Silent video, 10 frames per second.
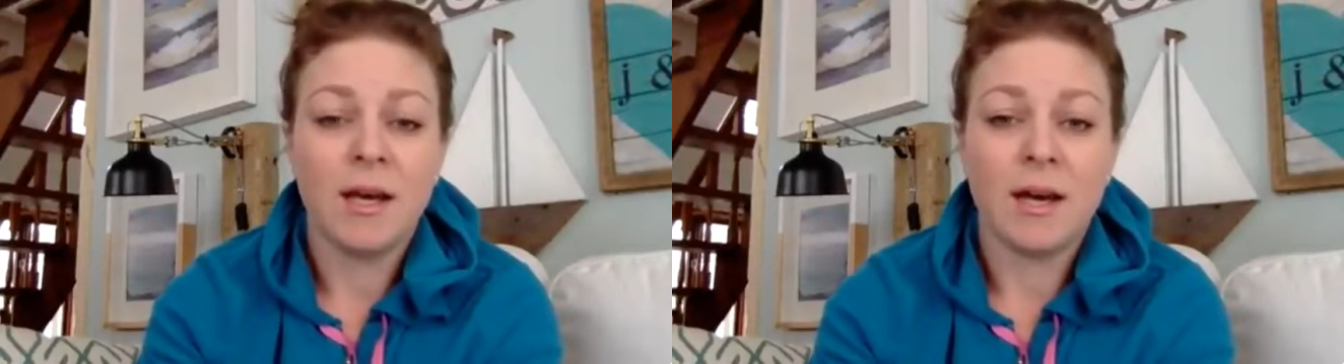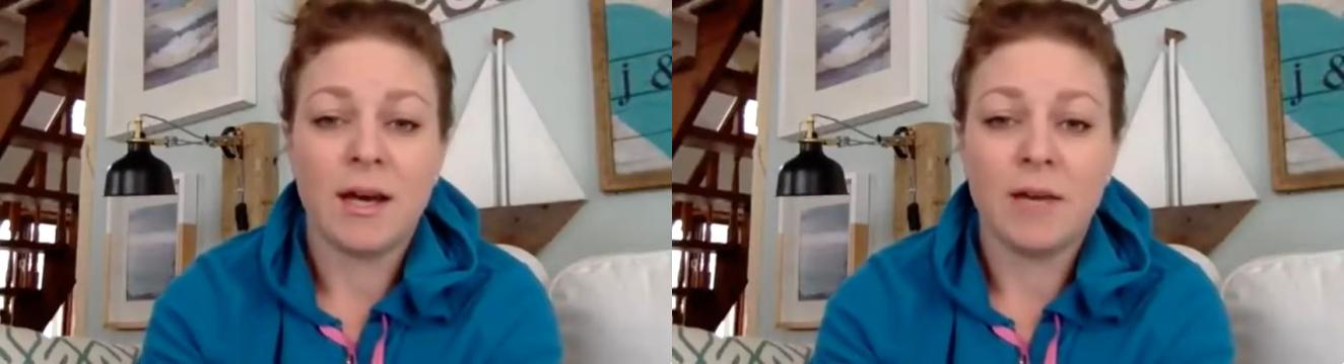
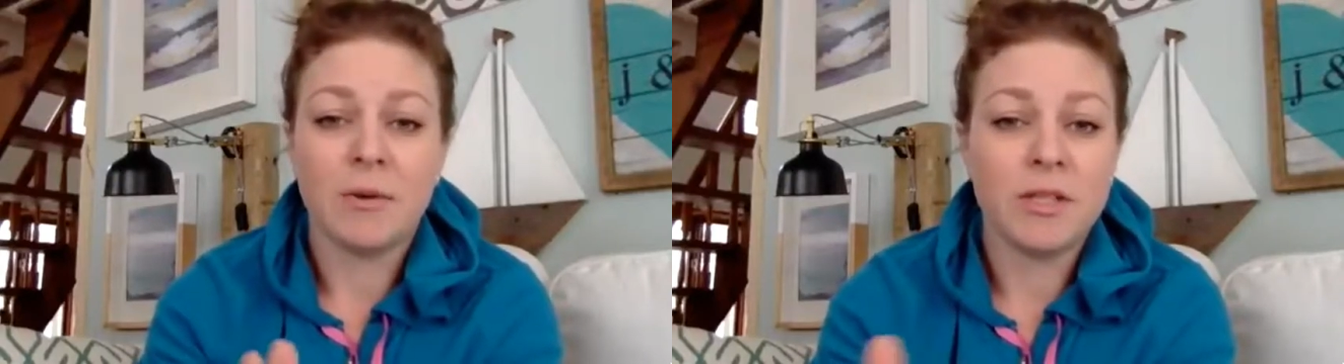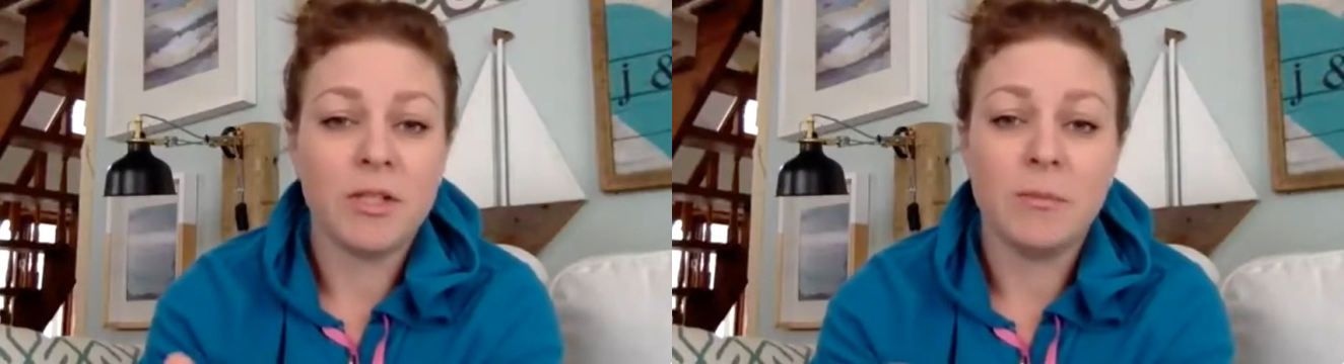I
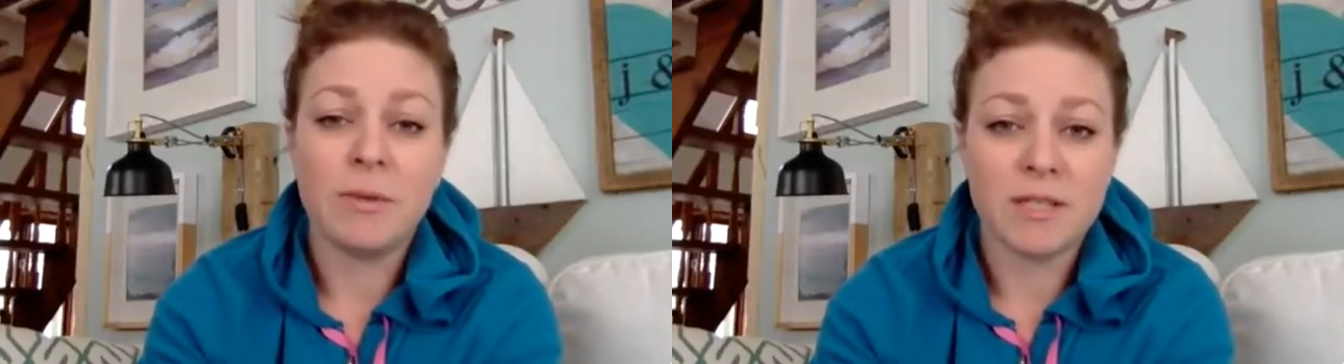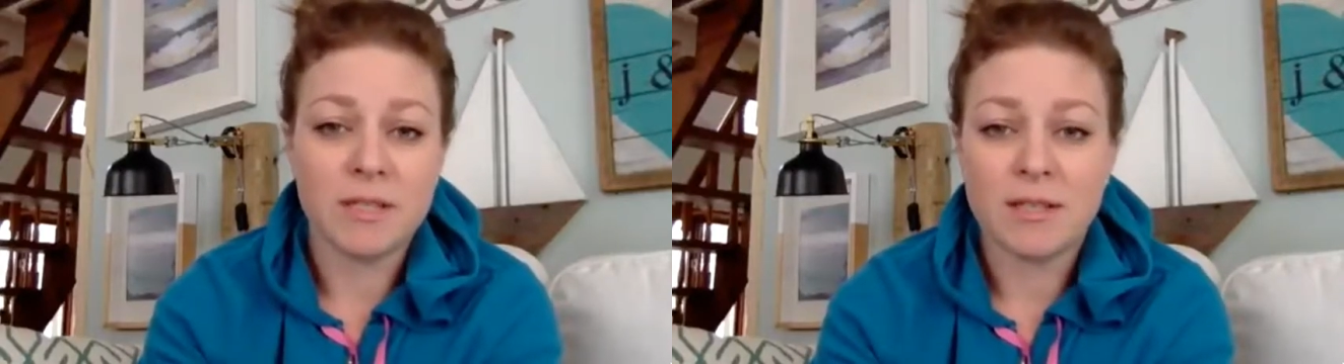run two
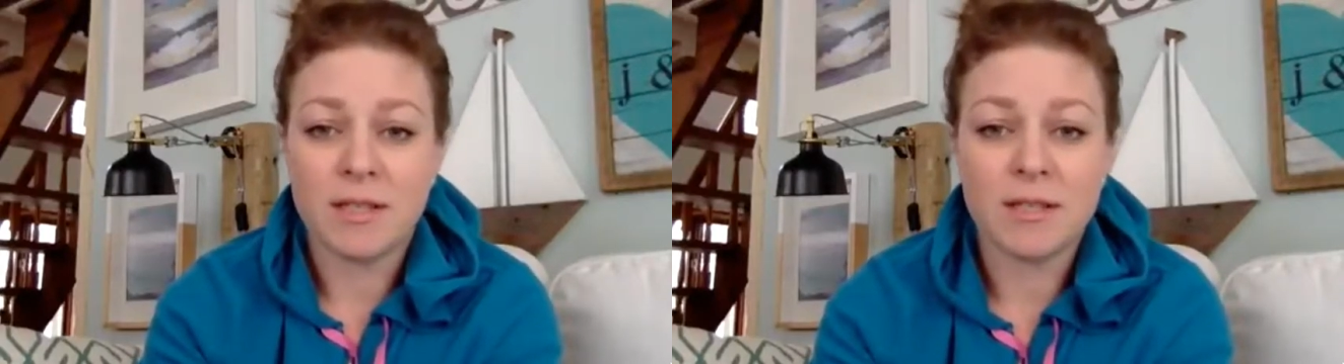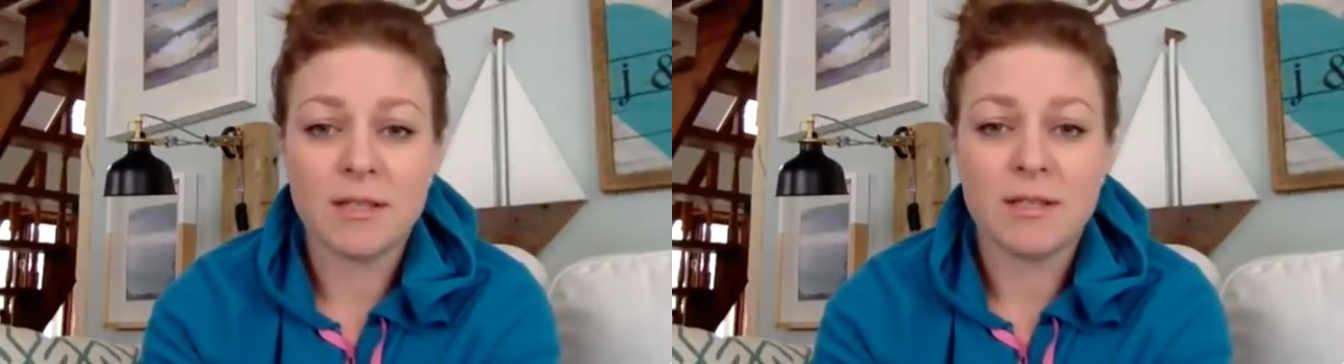
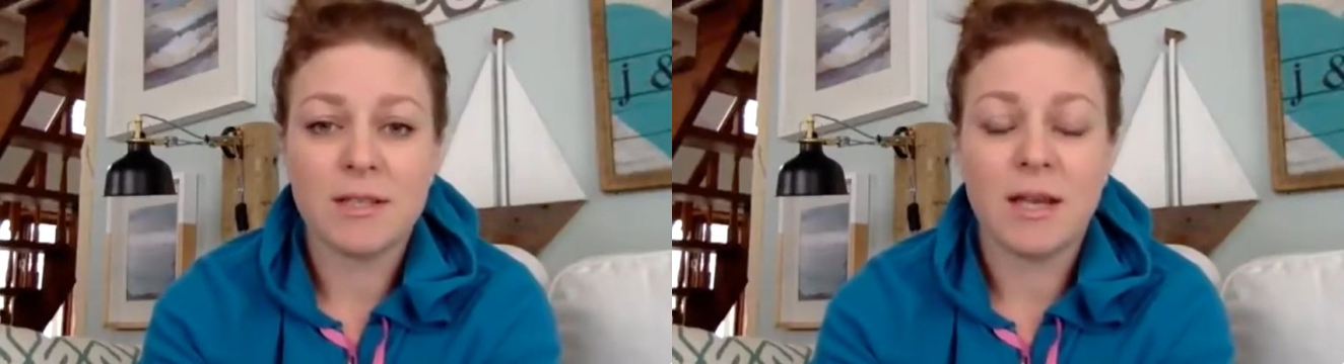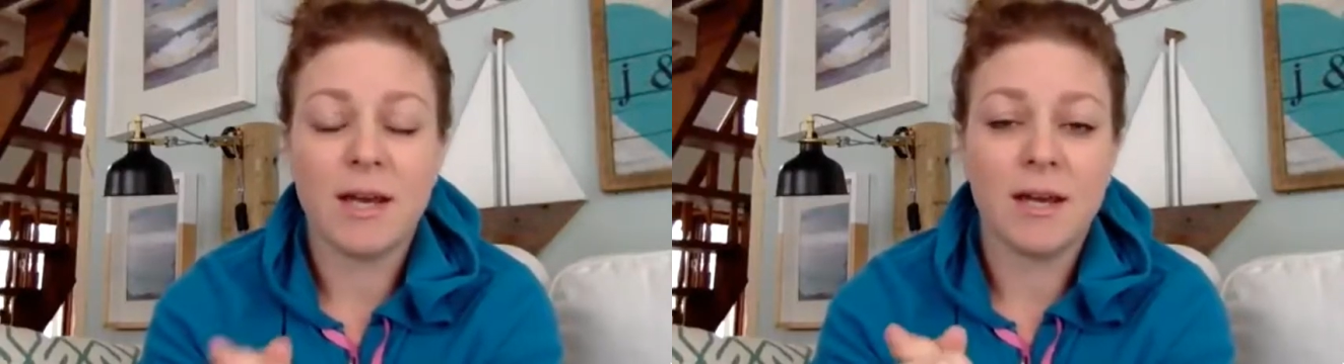
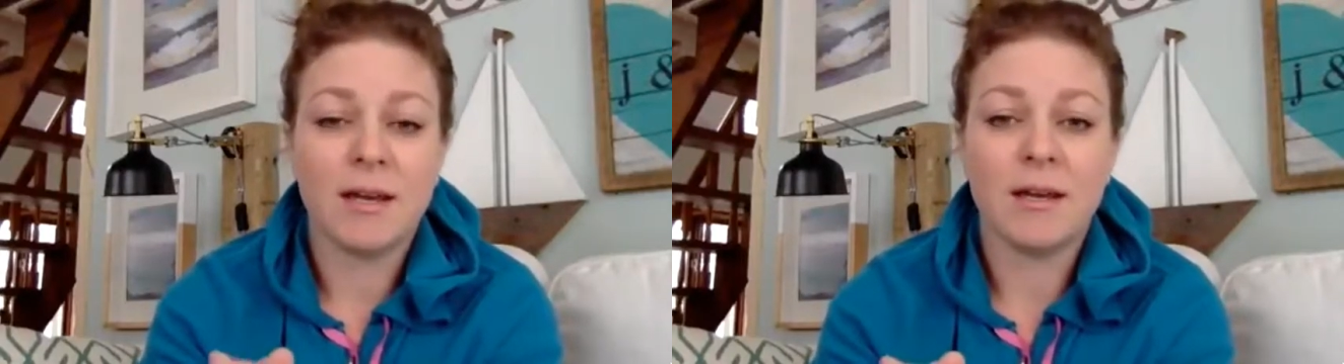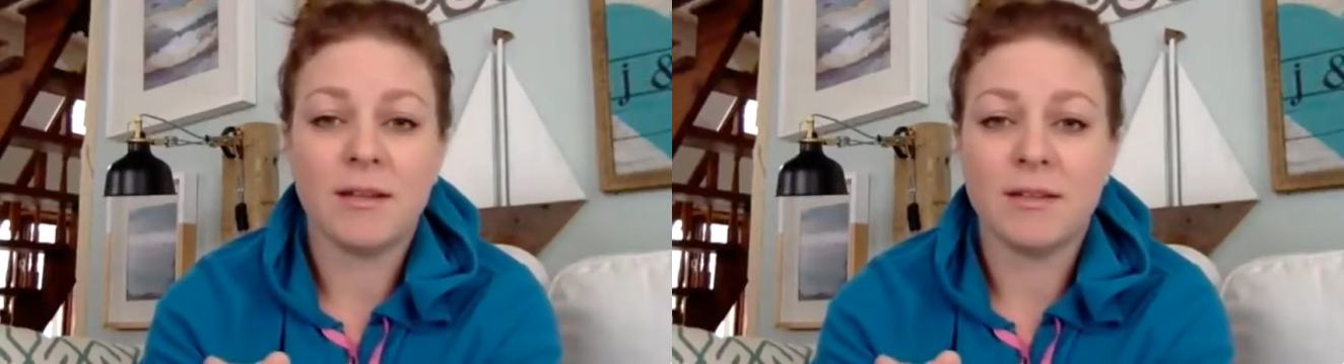businesses,
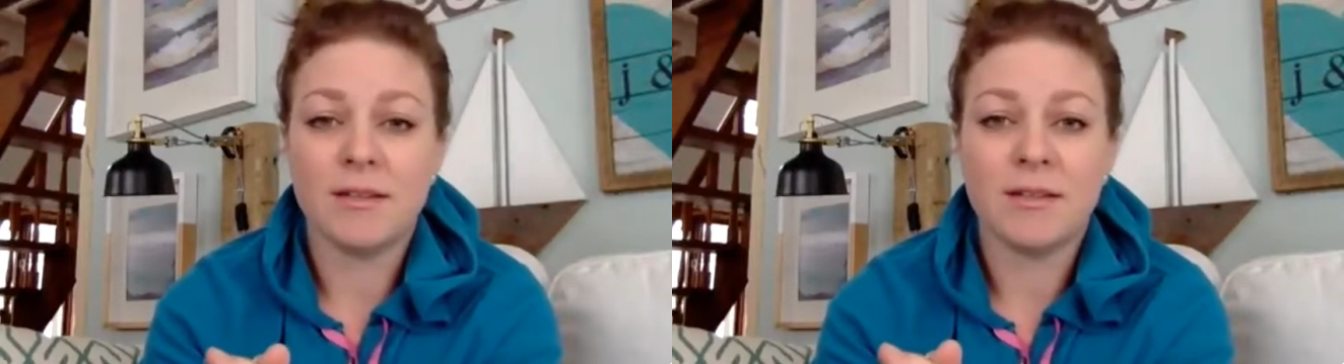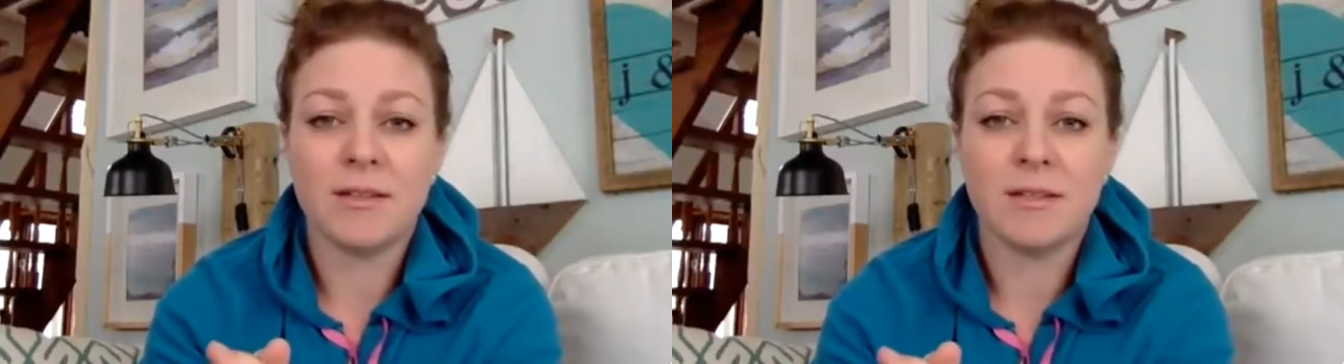and